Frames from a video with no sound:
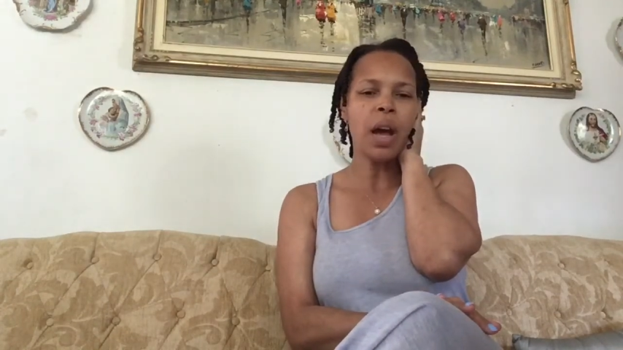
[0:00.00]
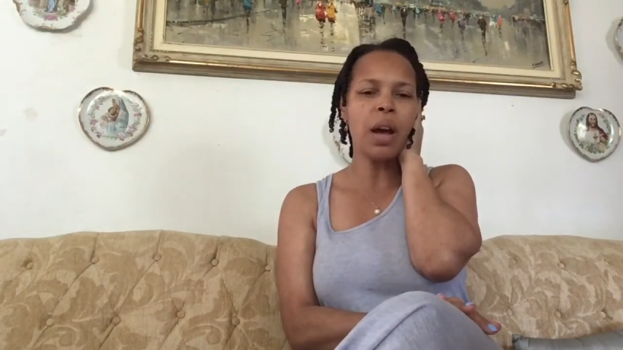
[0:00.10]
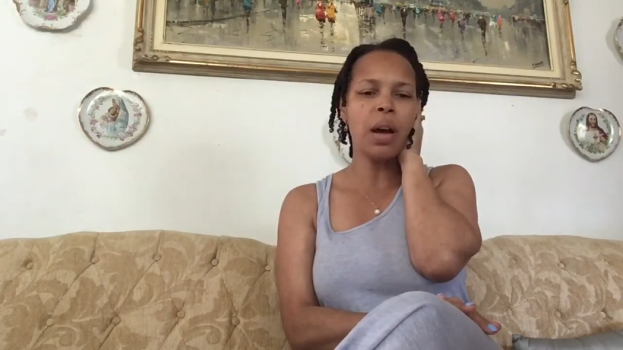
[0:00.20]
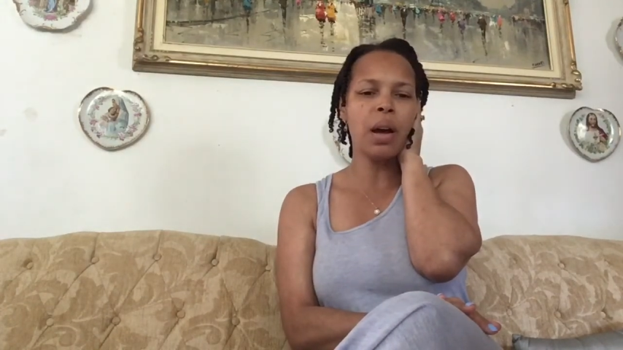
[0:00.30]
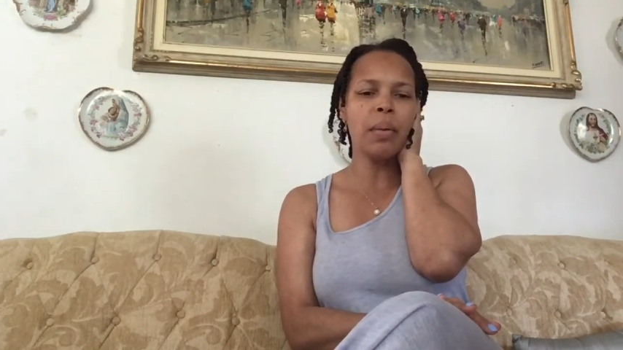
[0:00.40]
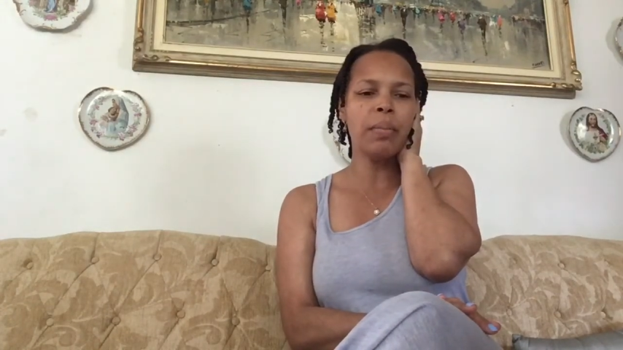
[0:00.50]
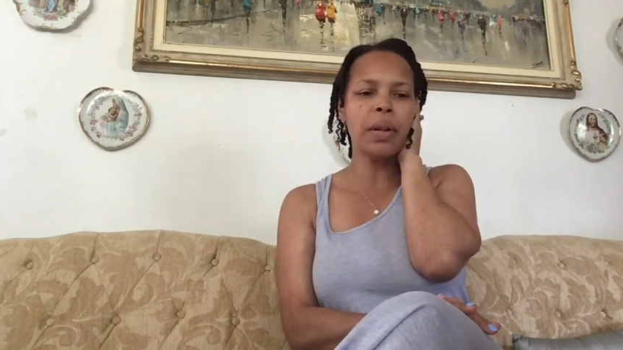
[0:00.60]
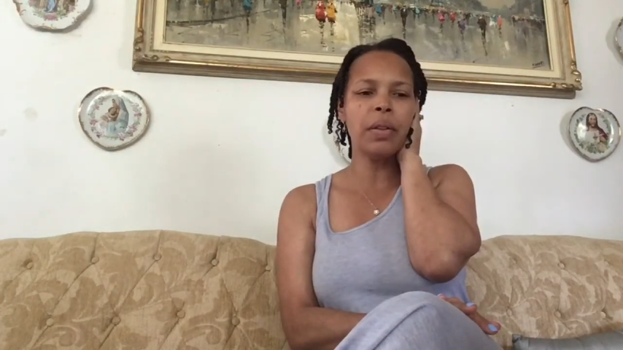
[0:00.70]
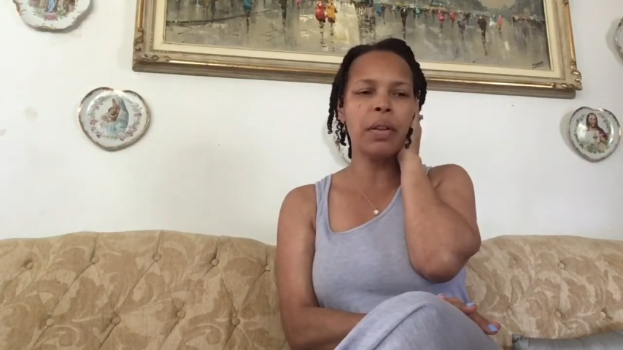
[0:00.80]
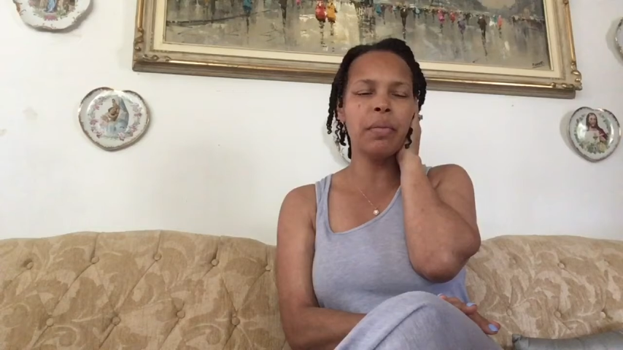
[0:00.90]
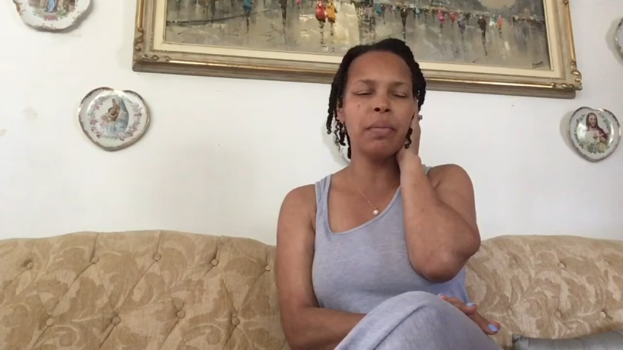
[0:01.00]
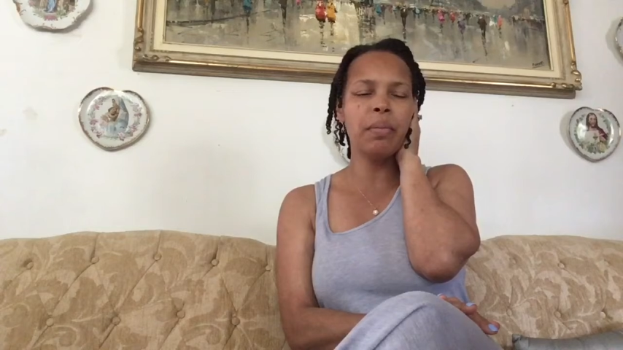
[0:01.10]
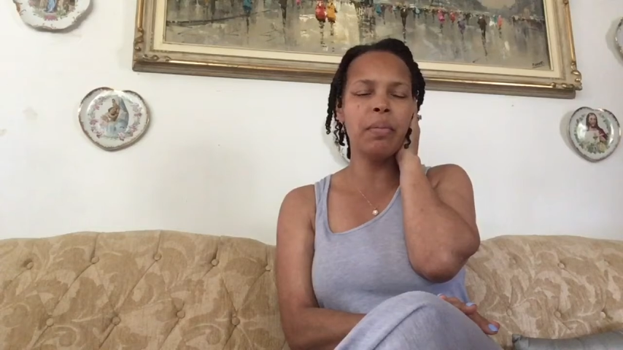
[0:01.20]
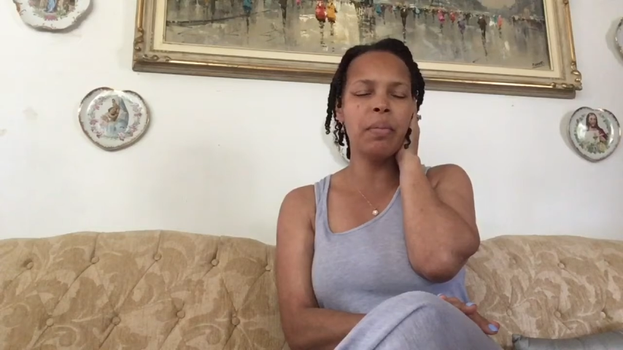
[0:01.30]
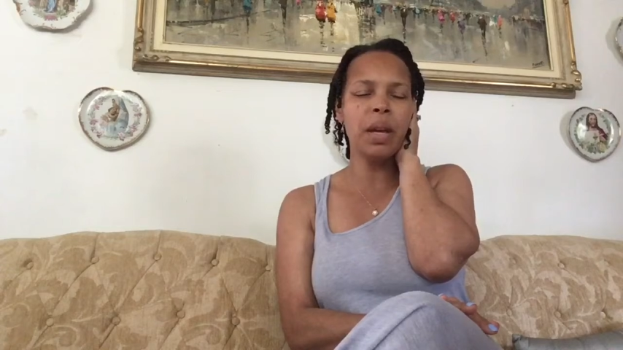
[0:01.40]
Um,
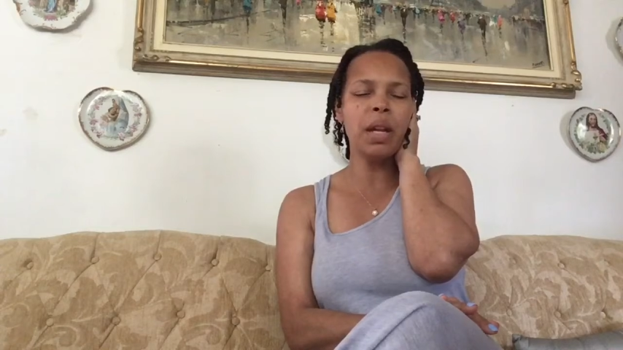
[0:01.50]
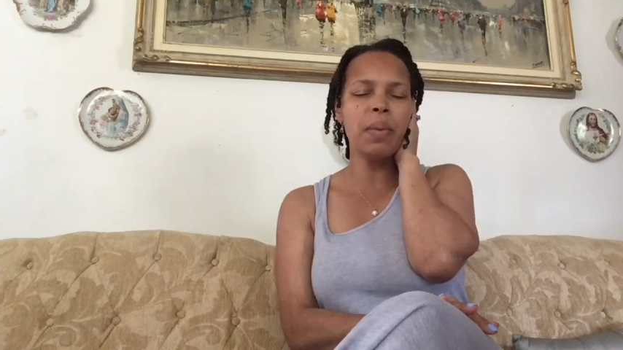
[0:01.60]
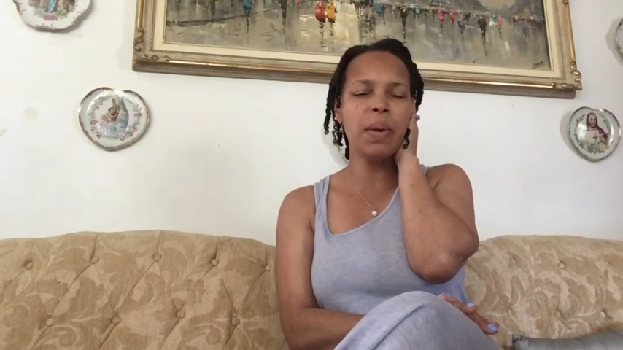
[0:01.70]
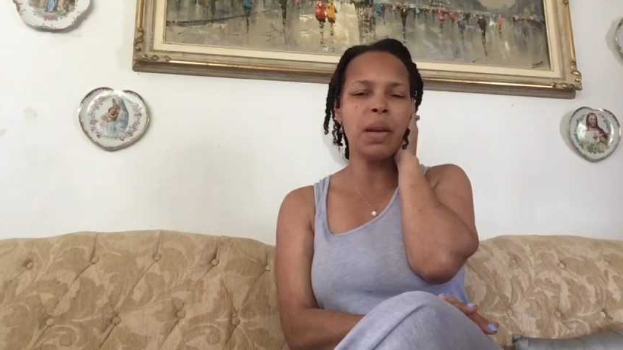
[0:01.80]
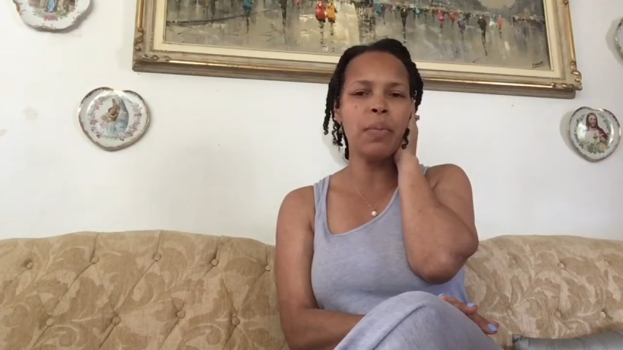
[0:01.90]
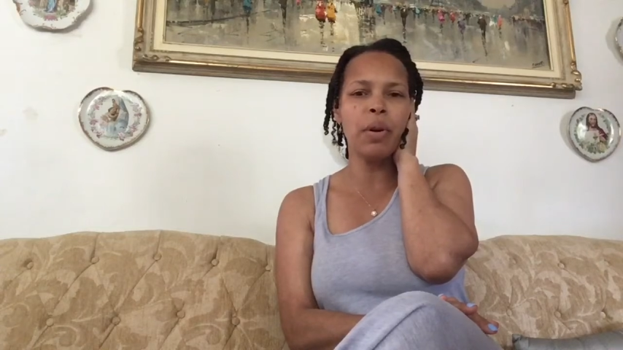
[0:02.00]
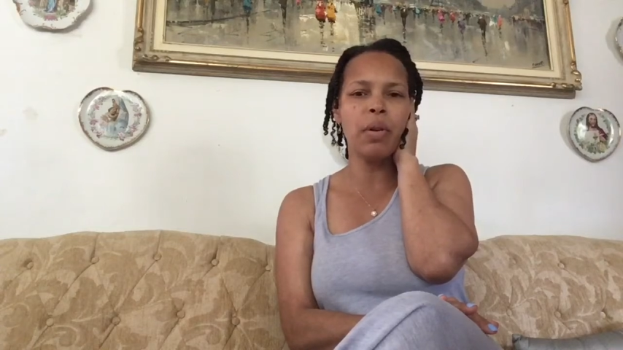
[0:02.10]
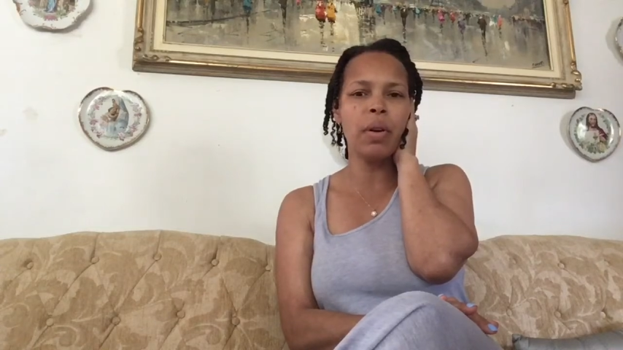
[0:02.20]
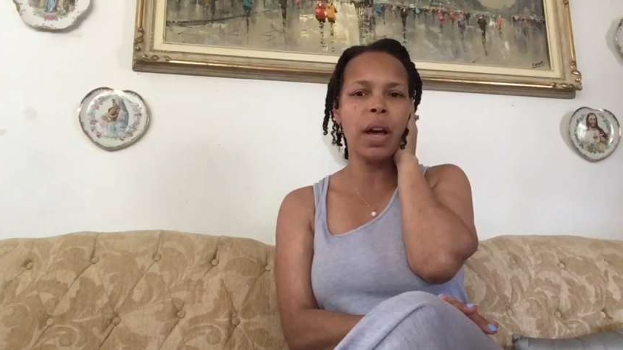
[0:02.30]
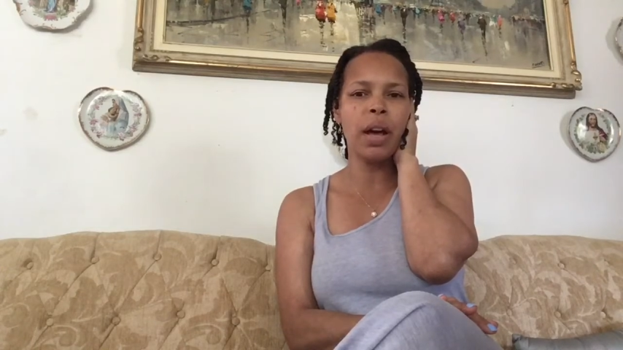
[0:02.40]
Many people